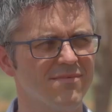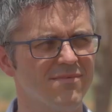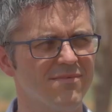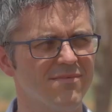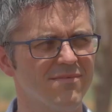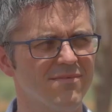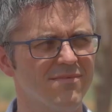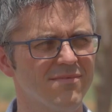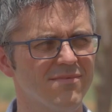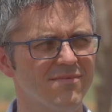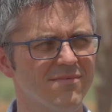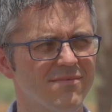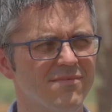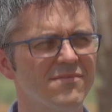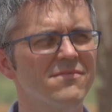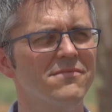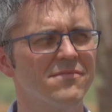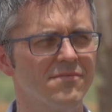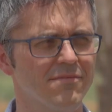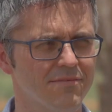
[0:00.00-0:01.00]
of water,
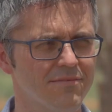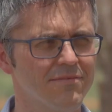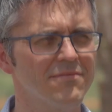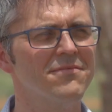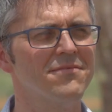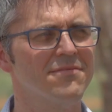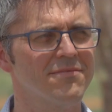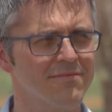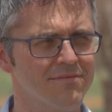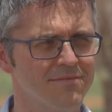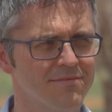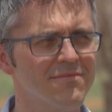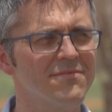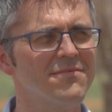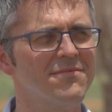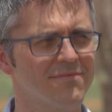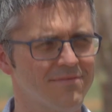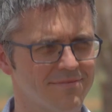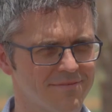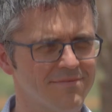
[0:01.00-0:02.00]
for instance, for cooking
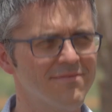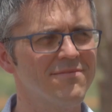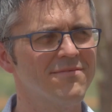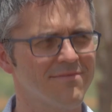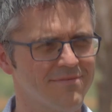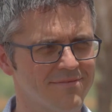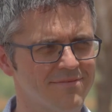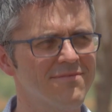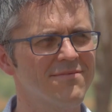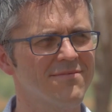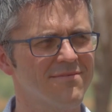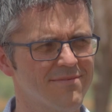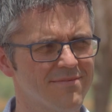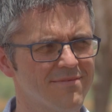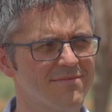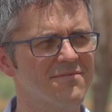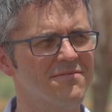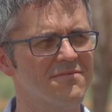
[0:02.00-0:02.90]
and bathing and so on.